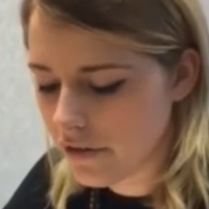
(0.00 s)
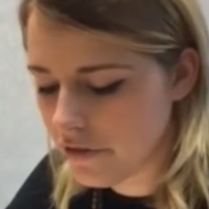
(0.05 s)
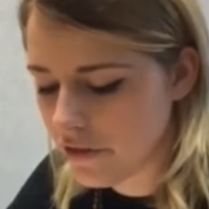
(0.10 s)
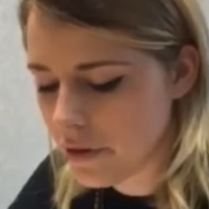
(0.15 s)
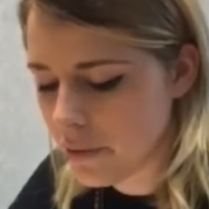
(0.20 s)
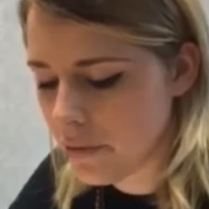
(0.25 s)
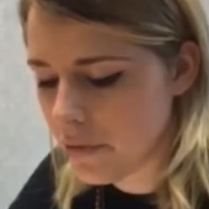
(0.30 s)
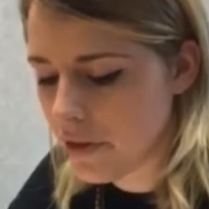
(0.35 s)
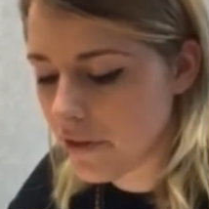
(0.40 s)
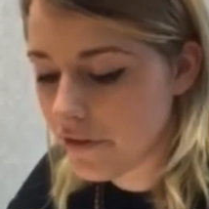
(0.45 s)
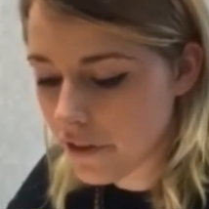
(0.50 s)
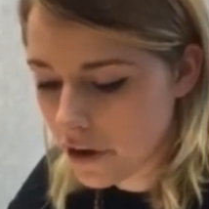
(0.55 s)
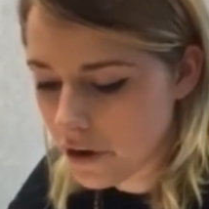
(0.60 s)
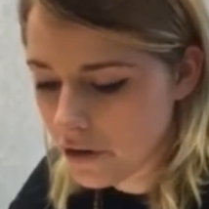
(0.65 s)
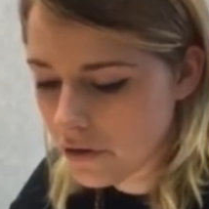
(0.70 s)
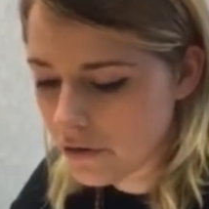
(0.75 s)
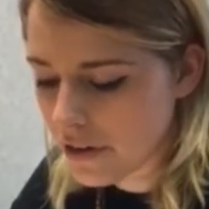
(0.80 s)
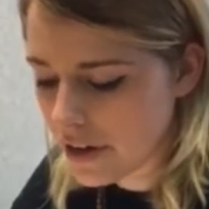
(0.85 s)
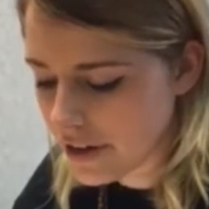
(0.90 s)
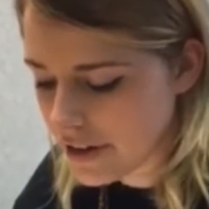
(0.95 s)
from the
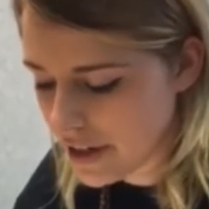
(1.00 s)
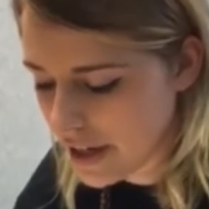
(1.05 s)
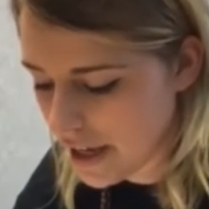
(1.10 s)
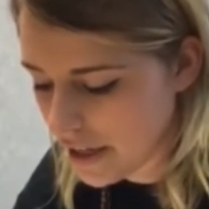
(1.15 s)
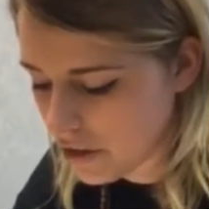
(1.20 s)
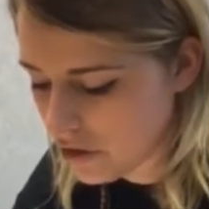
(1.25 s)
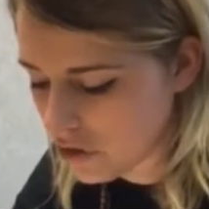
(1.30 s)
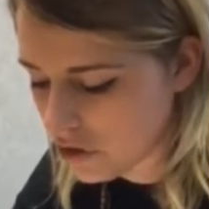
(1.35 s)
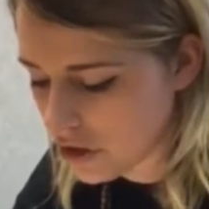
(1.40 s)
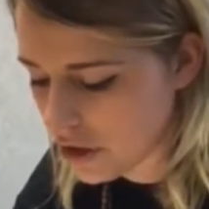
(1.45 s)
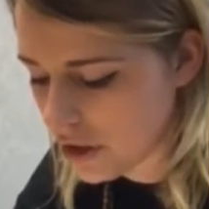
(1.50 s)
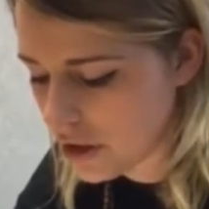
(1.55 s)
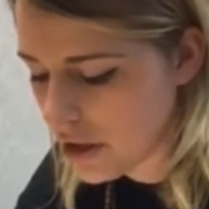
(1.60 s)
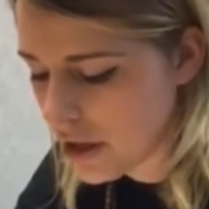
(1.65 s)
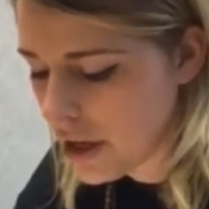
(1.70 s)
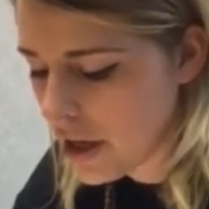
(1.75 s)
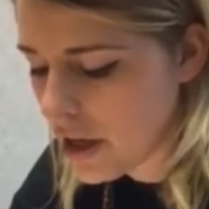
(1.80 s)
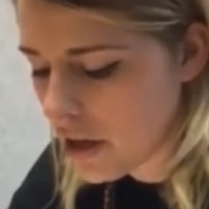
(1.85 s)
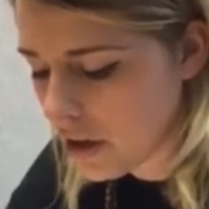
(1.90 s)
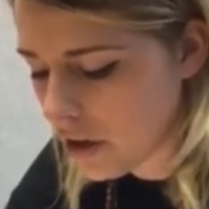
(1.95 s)
phone radiation,
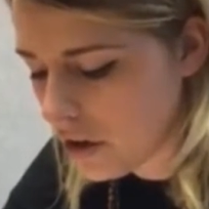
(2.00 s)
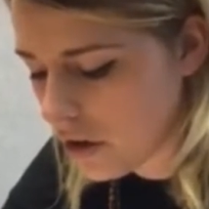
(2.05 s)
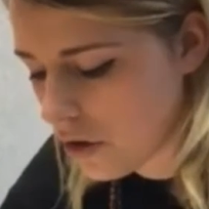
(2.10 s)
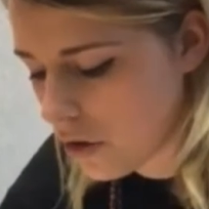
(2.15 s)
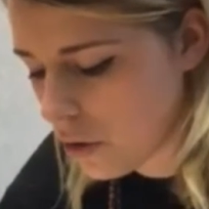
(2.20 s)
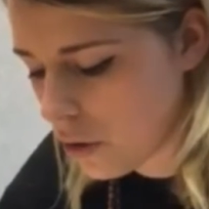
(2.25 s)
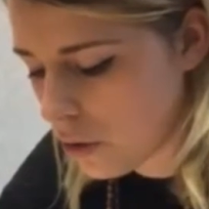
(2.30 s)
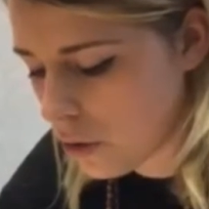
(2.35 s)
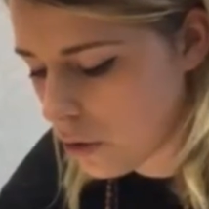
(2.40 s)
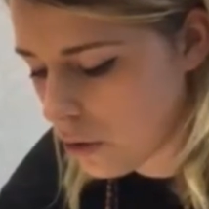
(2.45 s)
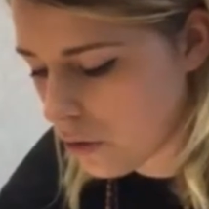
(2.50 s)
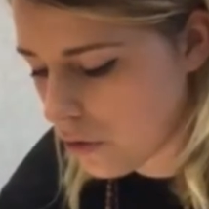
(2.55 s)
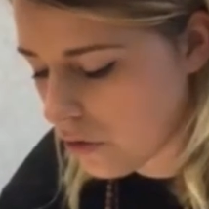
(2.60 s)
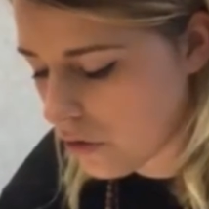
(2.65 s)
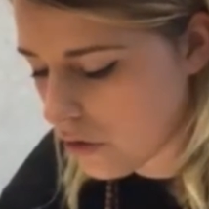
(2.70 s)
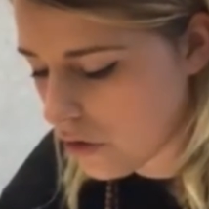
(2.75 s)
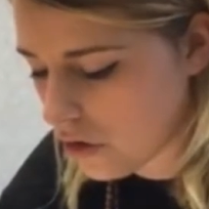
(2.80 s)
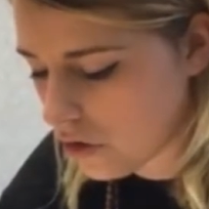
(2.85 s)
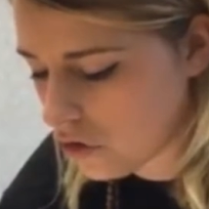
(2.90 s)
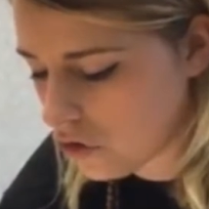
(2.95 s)
can
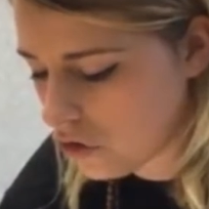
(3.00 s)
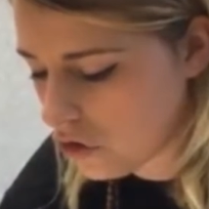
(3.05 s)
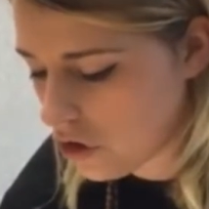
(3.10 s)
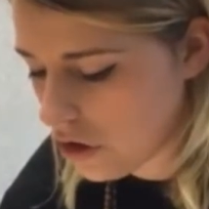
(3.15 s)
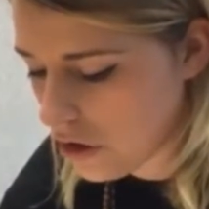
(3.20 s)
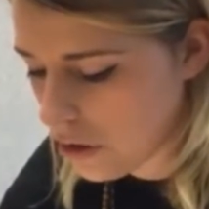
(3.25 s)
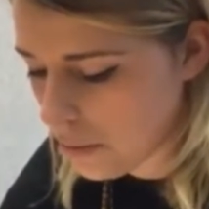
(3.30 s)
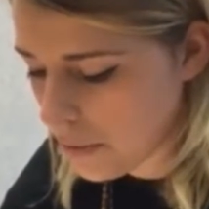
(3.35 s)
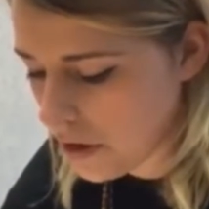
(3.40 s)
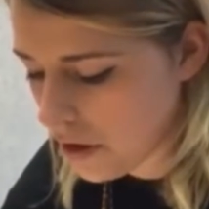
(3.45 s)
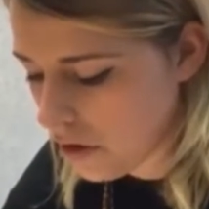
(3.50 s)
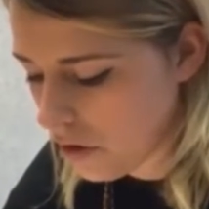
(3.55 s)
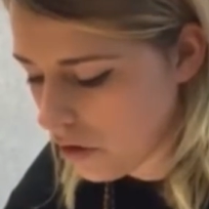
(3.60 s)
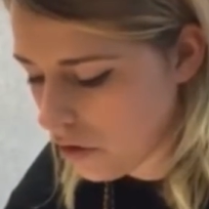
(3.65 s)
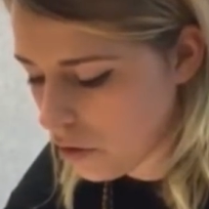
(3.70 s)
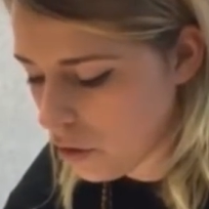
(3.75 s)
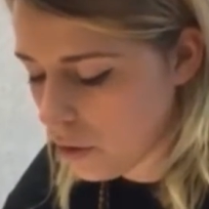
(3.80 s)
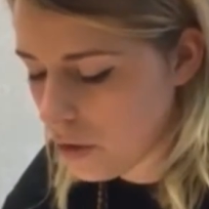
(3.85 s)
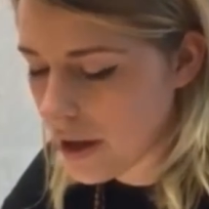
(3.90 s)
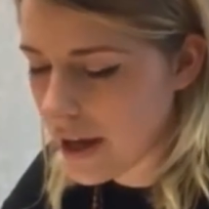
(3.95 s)
cause
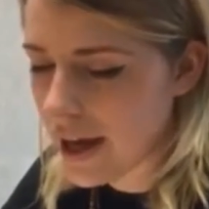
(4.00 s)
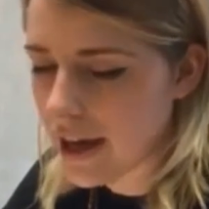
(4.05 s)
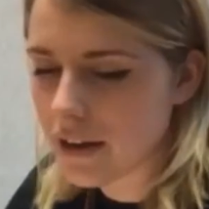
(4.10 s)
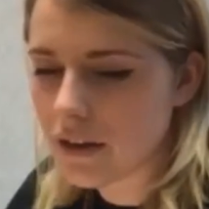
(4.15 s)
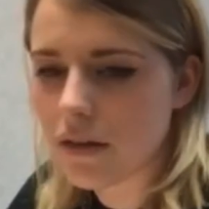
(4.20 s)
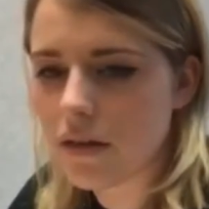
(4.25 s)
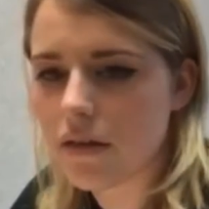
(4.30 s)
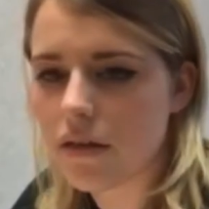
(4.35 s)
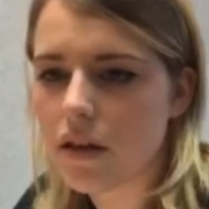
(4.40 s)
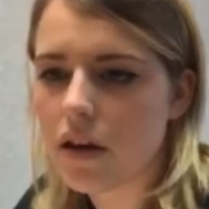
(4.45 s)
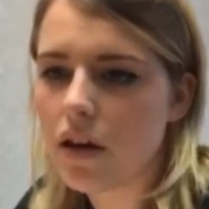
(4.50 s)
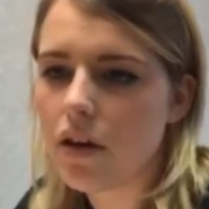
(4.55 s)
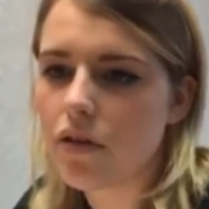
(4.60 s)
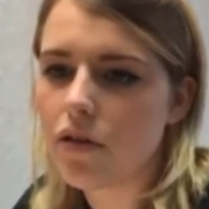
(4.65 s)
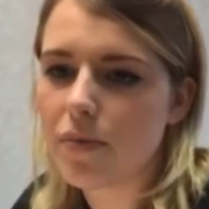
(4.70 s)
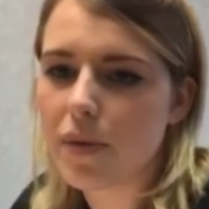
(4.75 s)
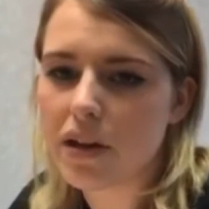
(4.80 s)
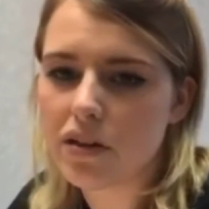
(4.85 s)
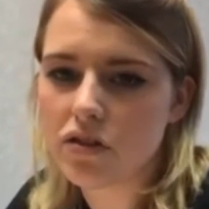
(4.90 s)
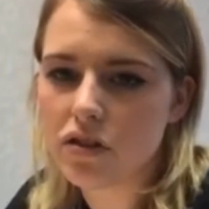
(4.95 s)
tumours or cancer,
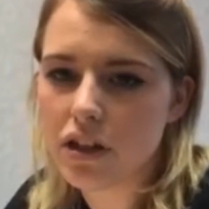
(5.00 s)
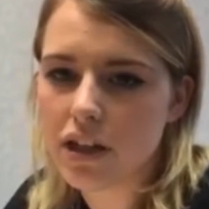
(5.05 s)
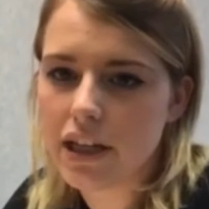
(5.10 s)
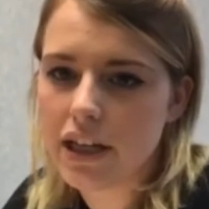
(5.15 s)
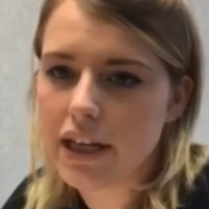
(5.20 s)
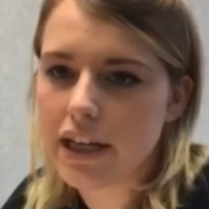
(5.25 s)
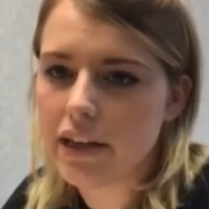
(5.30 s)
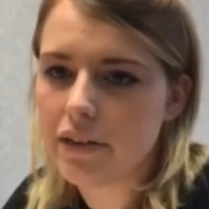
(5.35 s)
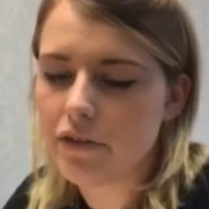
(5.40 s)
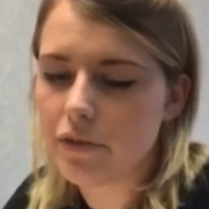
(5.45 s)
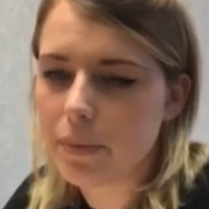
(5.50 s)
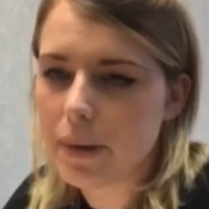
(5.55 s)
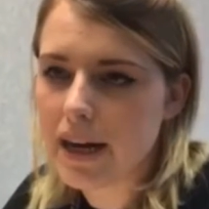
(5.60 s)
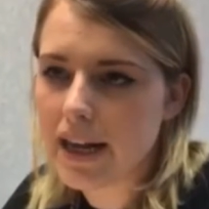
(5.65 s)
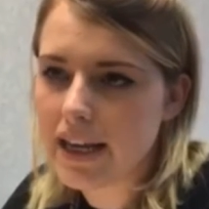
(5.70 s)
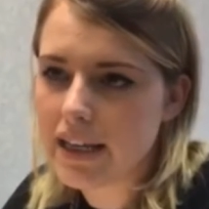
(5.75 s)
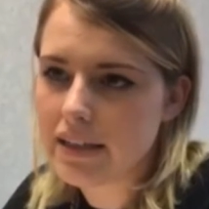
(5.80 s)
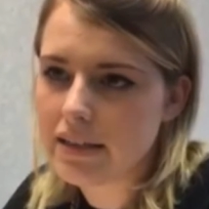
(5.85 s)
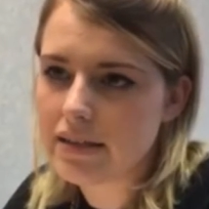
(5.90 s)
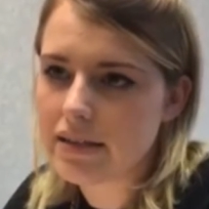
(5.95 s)
especially if
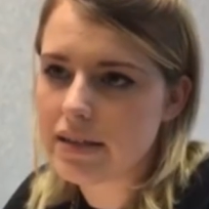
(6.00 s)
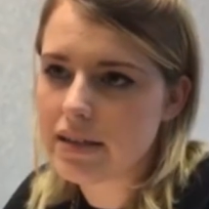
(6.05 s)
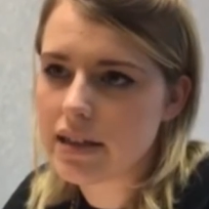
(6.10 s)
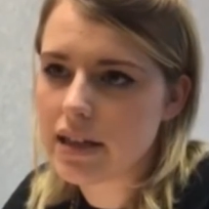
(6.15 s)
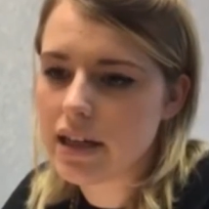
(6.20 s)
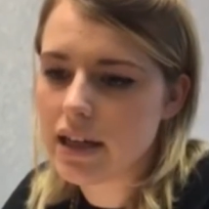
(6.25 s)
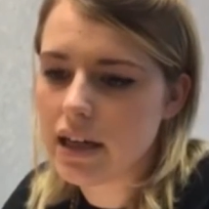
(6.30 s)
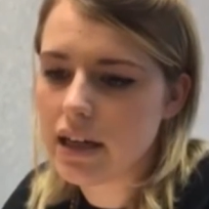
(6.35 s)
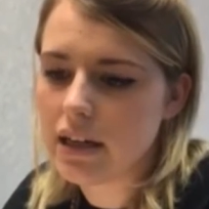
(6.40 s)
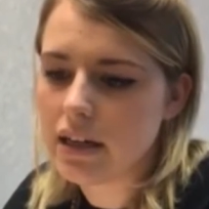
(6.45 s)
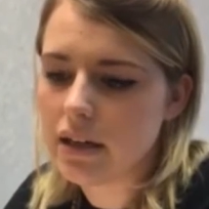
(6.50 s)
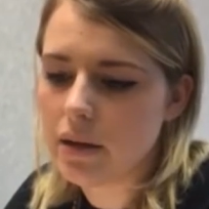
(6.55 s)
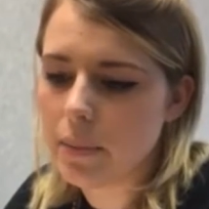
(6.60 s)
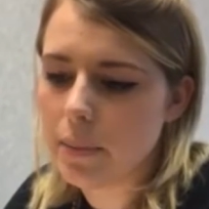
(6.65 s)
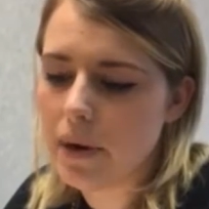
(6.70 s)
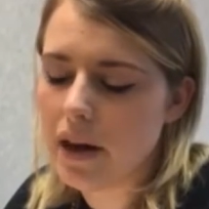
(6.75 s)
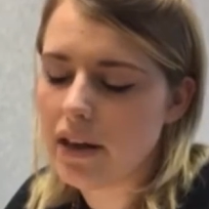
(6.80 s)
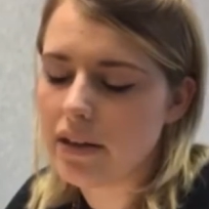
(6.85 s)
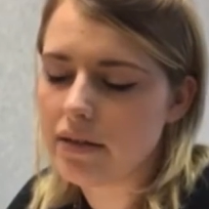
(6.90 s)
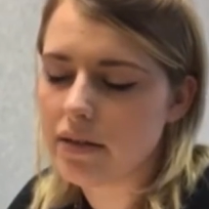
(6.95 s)
placed in
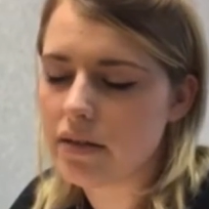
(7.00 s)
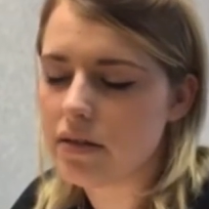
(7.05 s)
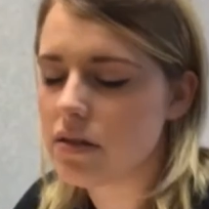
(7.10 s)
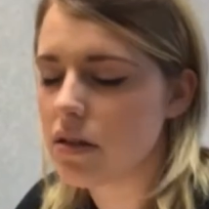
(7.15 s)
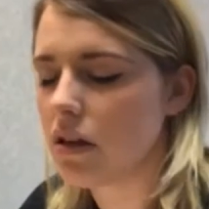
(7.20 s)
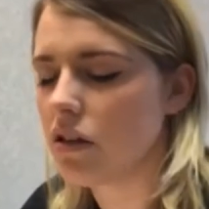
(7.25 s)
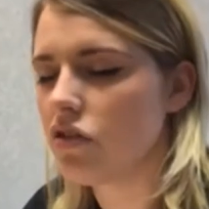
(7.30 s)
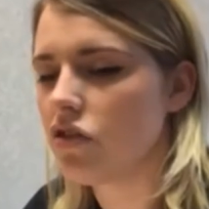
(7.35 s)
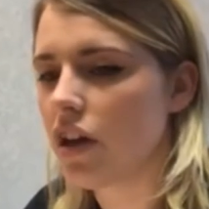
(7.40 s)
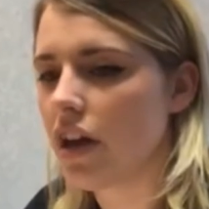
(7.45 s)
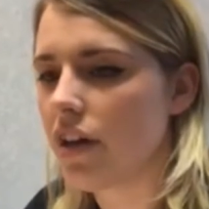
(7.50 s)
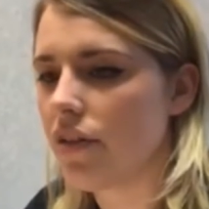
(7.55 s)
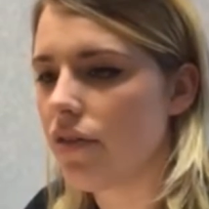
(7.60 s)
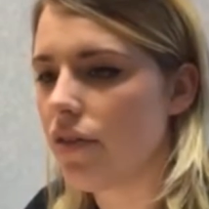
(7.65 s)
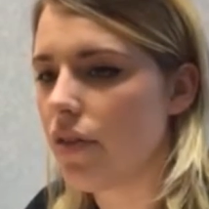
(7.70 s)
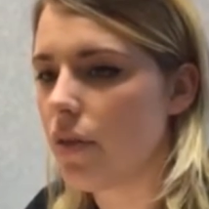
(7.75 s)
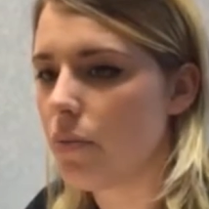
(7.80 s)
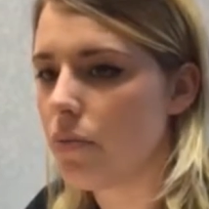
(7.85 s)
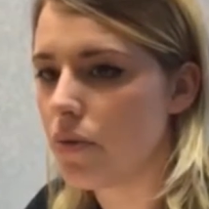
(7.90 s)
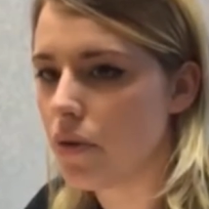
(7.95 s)
places such as
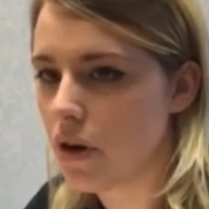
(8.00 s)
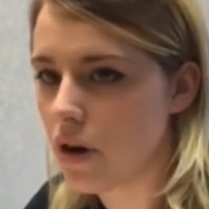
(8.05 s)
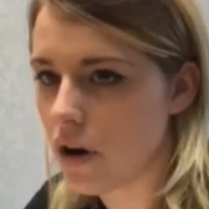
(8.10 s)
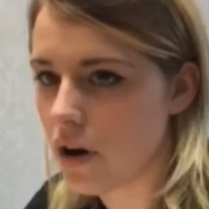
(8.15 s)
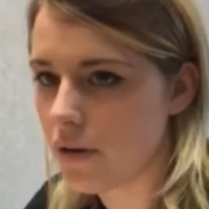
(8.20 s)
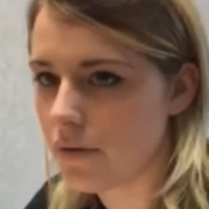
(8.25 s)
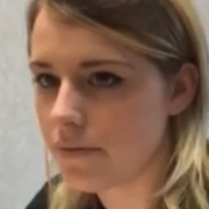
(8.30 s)
the bra.